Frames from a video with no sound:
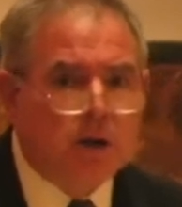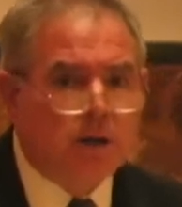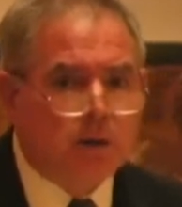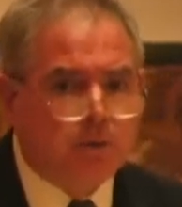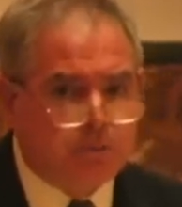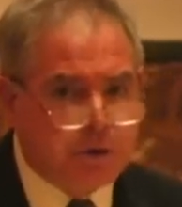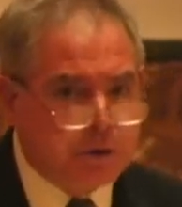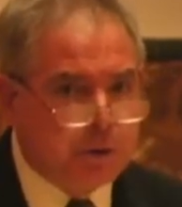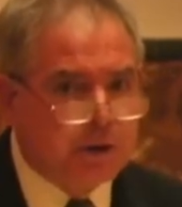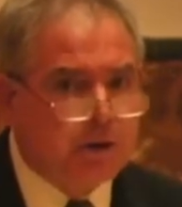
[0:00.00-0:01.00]
that we've been
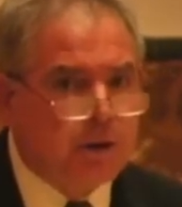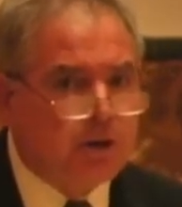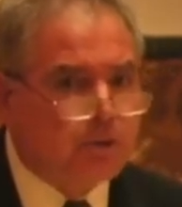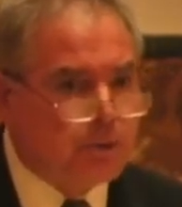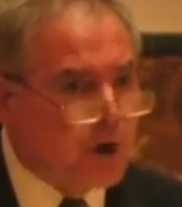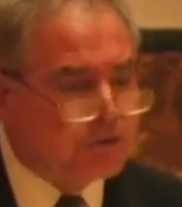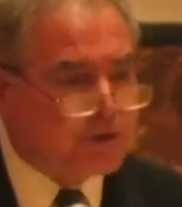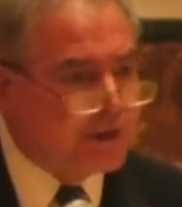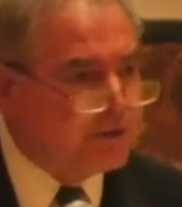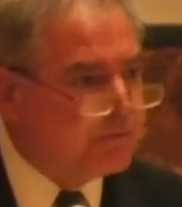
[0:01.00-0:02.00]
doing through
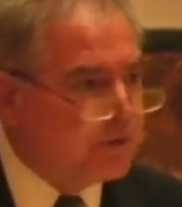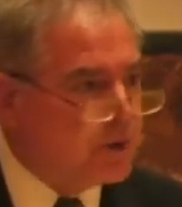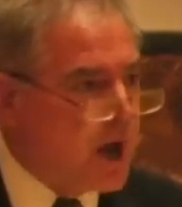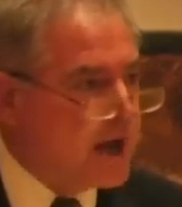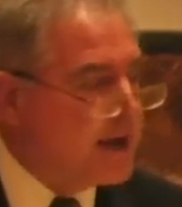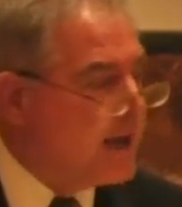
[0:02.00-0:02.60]
HUSKY Infoline